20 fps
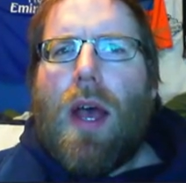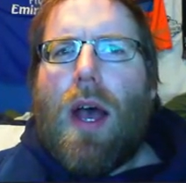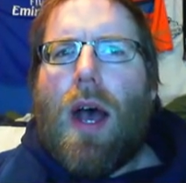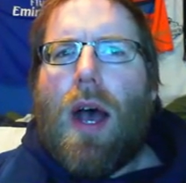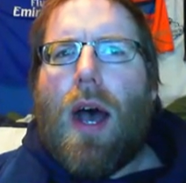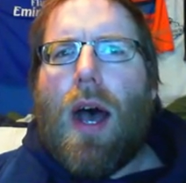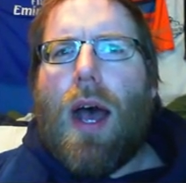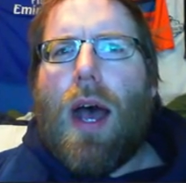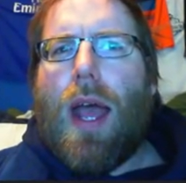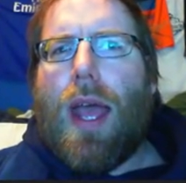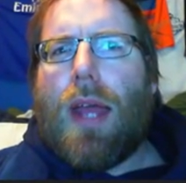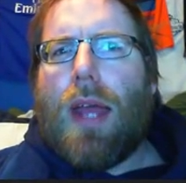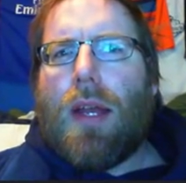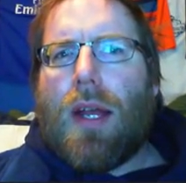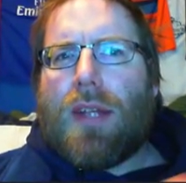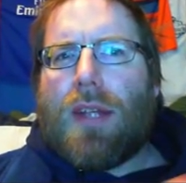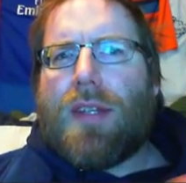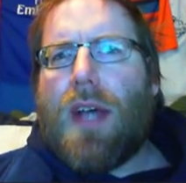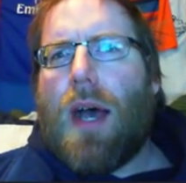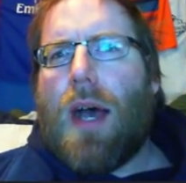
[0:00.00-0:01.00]
Uh, and
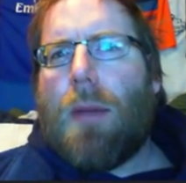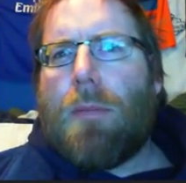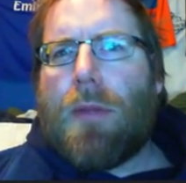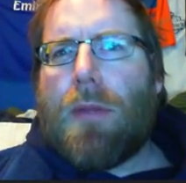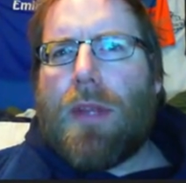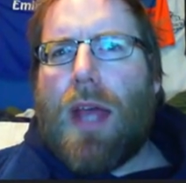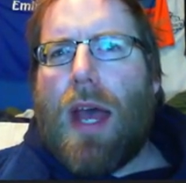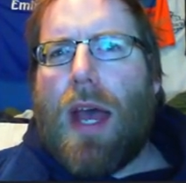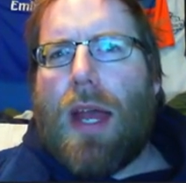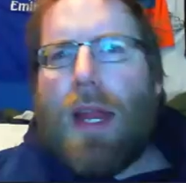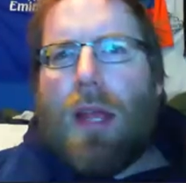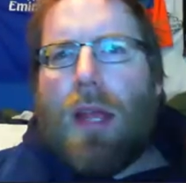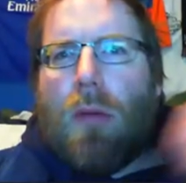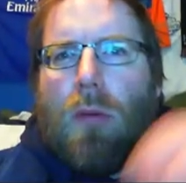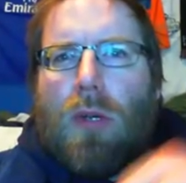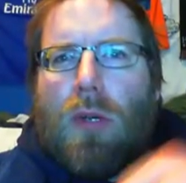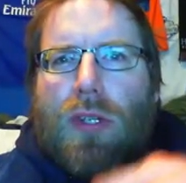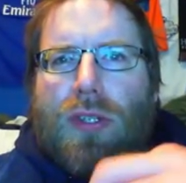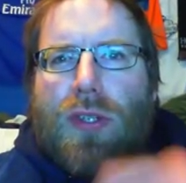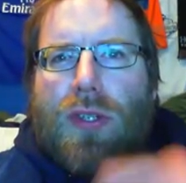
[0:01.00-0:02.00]
on top of that, it
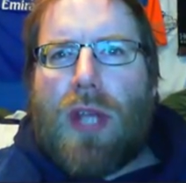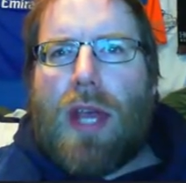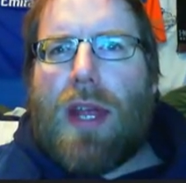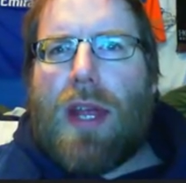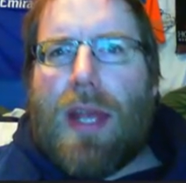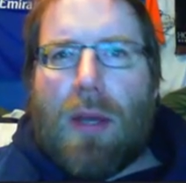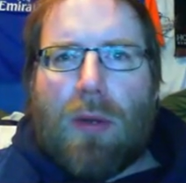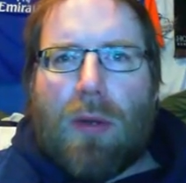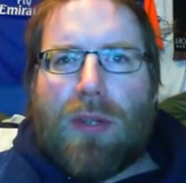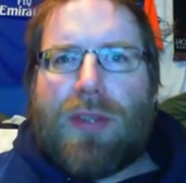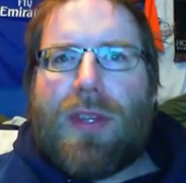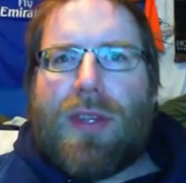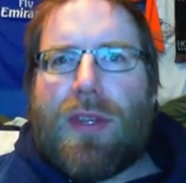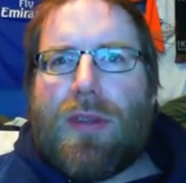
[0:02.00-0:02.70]
will... Ch it will